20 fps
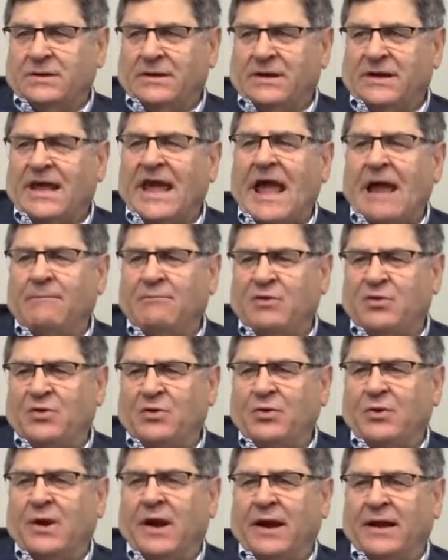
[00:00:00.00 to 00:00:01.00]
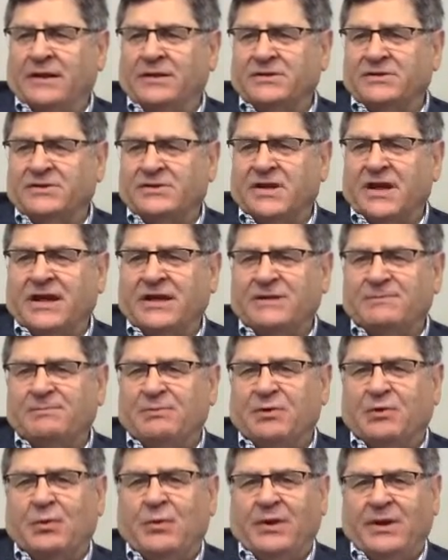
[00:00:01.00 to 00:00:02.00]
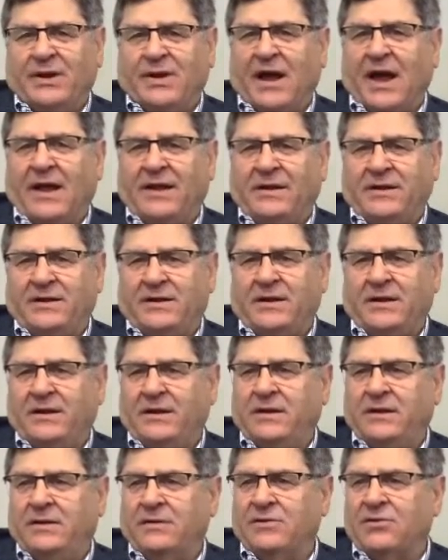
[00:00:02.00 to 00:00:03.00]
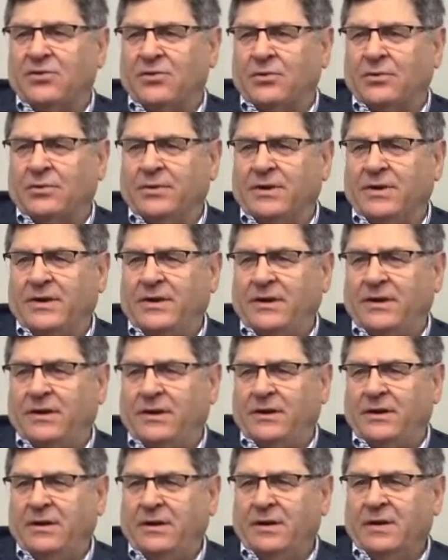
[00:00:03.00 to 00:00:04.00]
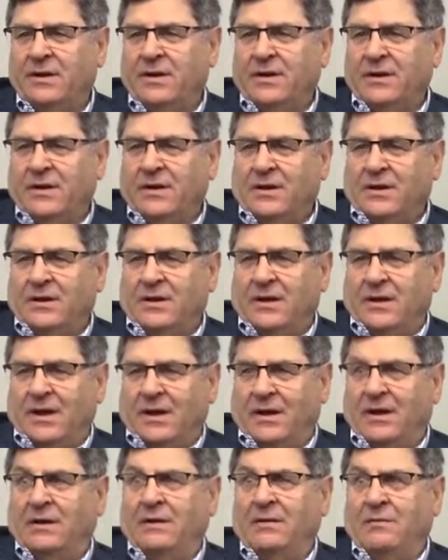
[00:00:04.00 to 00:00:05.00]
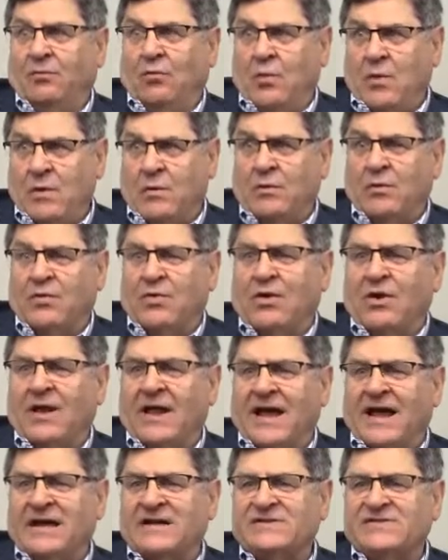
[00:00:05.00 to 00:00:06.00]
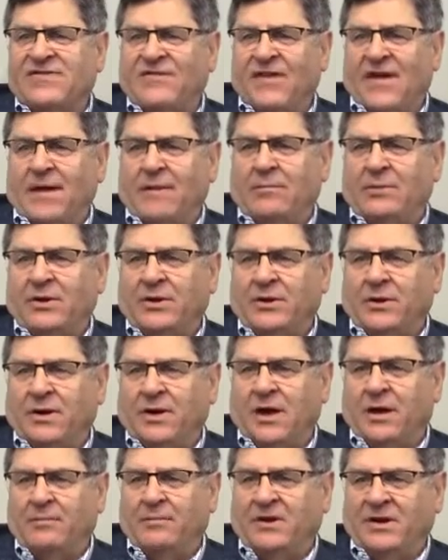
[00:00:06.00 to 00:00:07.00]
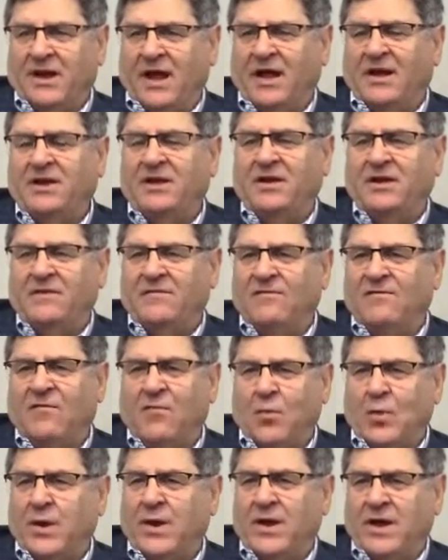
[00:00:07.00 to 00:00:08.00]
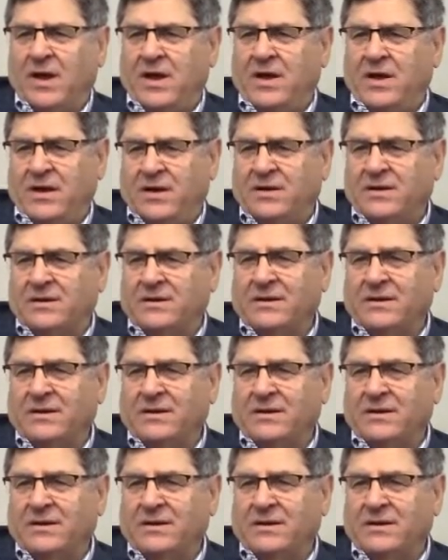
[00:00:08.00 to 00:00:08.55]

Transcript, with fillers: came to the United States between 1913 and we were the last family to come in 1948.